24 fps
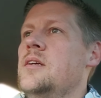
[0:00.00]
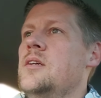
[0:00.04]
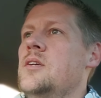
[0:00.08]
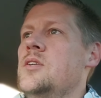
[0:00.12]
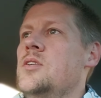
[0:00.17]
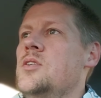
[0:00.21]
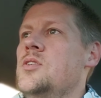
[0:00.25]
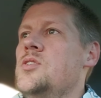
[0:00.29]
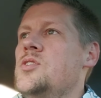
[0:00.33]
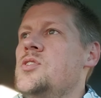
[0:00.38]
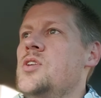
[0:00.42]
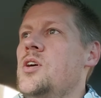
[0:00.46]

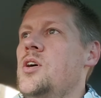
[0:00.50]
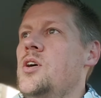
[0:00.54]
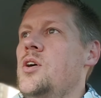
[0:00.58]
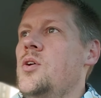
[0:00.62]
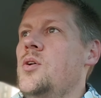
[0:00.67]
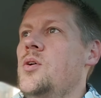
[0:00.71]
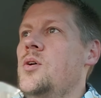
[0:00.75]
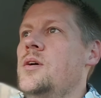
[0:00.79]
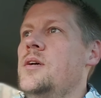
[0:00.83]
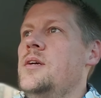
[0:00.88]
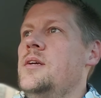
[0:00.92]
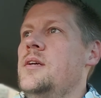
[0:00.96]
So
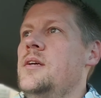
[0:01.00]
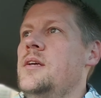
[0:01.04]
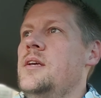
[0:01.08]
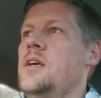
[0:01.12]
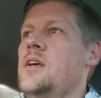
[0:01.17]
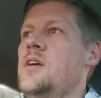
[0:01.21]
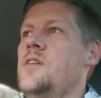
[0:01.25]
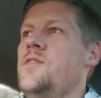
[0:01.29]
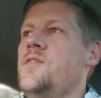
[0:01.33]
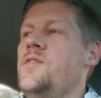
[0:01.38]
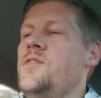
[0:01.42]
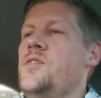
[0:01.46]

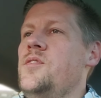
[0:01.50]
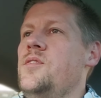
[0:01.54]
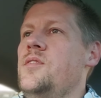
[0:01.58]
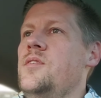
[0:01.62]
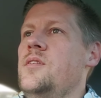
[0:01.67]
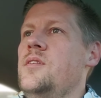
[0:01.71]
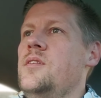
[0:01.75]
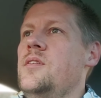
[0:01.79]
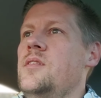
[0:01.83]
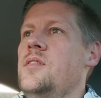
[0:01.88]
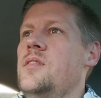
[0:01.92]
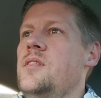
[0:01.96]
if
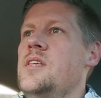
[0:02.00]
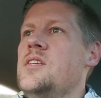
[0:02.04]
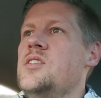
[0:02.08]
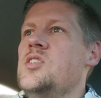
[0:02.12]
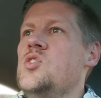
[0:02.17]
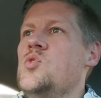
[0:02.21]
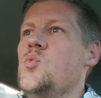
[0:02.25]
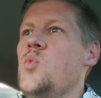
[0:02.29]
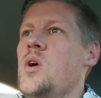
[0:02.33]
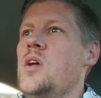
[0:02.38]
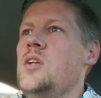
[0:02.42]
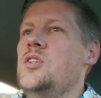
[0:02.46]
this is
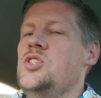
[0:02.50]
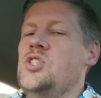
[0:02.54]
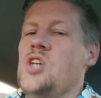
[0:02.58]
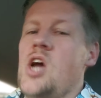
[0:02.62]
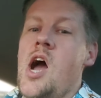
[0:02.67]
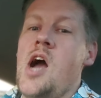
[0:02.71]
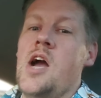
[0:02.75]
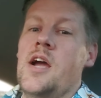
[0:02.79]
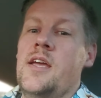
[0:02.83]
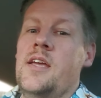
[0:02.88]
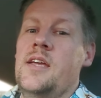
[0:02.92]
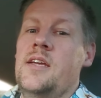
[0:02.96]
what
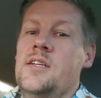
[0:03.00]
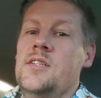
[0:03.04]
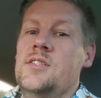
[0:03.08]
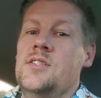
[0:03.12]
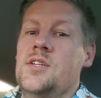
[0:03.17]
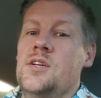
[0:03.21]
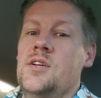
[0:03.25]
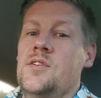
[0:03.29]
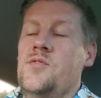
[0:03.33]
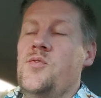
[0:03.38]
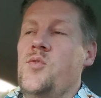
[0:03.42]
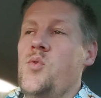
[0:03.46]
jogging is
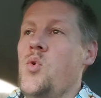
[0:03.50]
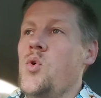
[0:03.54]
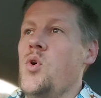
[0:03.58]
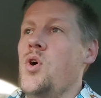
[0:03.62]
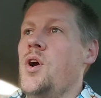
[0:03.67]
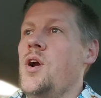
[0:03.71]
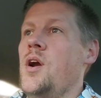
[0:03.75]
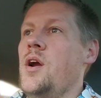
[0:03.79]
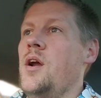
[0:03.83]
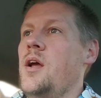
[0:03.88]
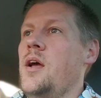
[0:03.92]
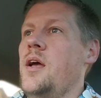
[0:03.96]
good
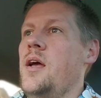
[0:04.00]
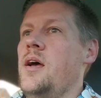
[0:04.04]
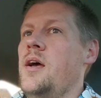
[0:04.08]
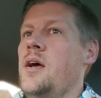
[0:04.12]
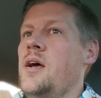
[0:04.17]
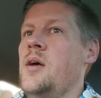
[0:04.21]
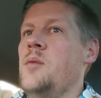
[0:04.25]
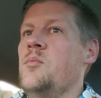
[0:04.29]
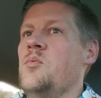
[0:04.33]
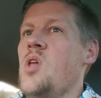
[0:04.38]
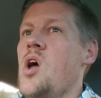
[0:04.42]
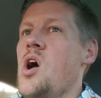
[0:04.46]
for,
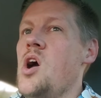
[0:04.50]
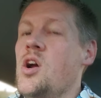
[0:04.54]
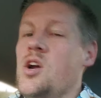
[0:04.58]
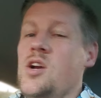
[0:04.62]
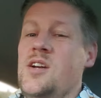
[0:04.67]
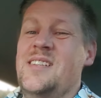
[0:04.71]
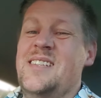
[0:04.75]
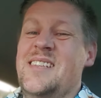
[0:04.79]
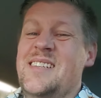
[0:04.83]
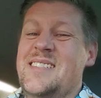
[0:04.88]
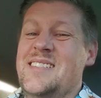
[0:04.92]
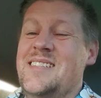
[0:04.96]
longer
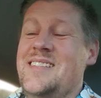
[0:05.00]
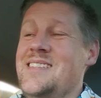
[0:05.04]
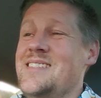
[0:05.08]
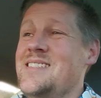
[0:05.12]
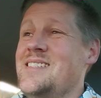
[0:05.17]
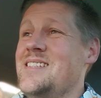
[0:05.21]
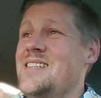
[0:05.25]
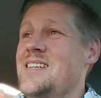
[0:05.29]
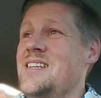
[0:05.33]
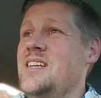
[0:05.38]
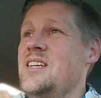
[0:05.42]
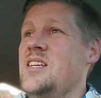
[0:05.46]

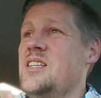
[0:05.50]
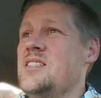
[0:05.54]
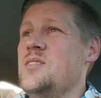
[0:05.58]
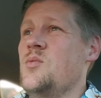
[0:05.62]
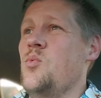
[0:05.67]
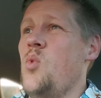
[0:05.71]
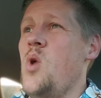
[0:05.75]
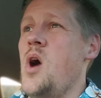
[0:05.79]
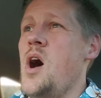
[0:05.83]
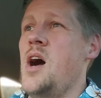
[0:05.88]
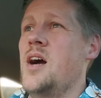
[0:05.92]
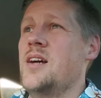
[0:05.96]
distances,
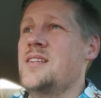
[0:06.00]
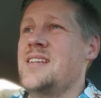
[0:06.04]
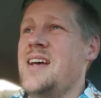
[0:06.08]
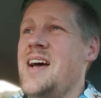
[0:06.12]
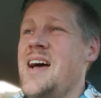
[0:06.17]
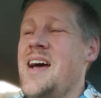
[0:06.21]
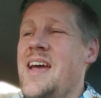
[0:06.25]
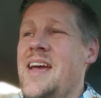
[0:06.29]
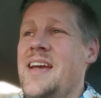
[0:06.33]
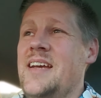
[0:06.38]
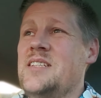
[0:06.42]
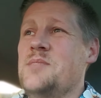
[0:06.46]
walks,
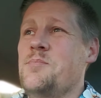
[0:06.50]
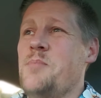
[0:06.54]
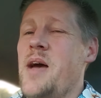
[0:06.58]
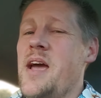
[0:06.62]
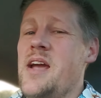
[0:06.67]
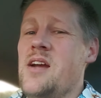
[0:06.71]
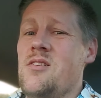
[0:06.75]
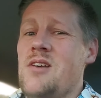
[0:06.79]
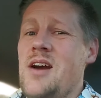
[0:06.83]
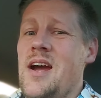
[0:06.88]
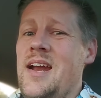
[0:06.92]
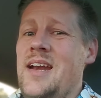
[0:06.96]
hikes, bike
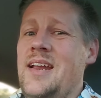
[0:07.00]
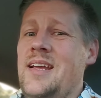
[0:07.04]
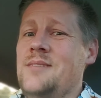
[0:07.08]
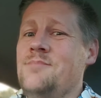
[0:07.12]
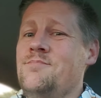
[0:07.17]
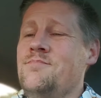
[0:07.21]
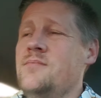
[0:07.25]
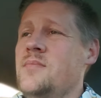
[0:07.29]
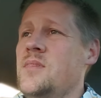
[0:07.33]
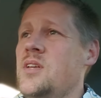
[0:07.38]
riding,